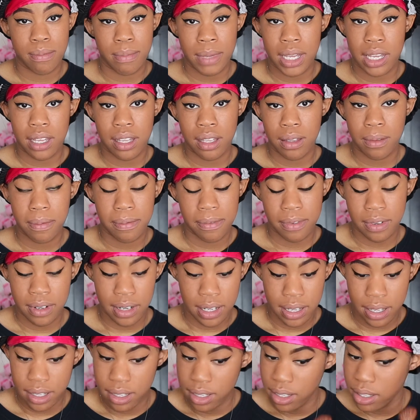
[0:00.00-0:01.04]
make up for
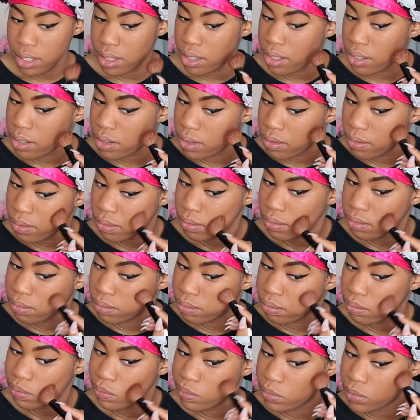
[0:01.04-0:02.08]
that either.
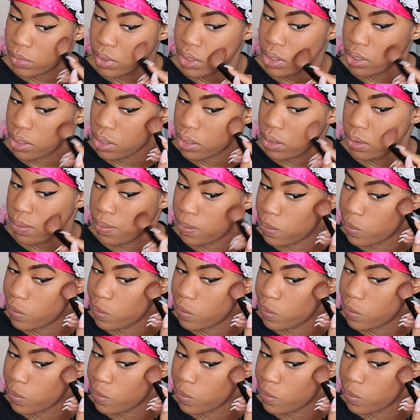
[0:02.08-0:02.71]
So